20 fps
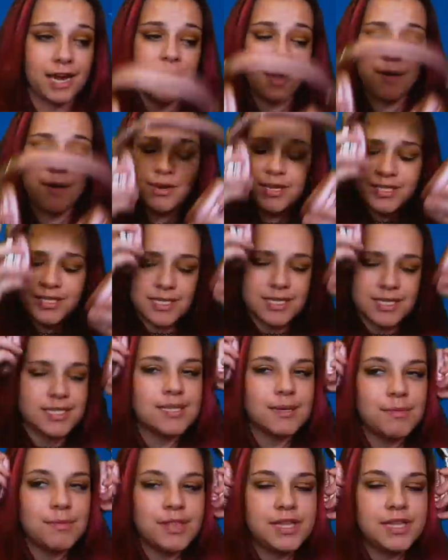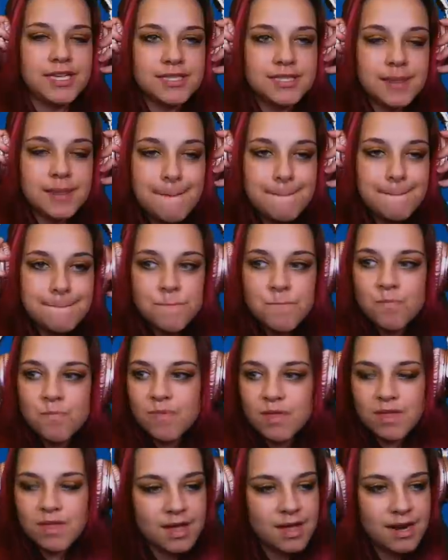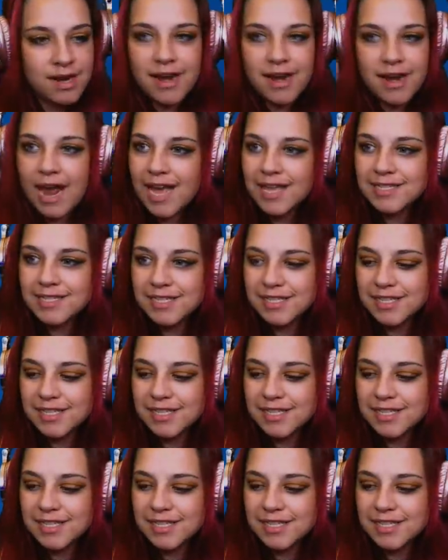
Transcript: I want to see some of these nasty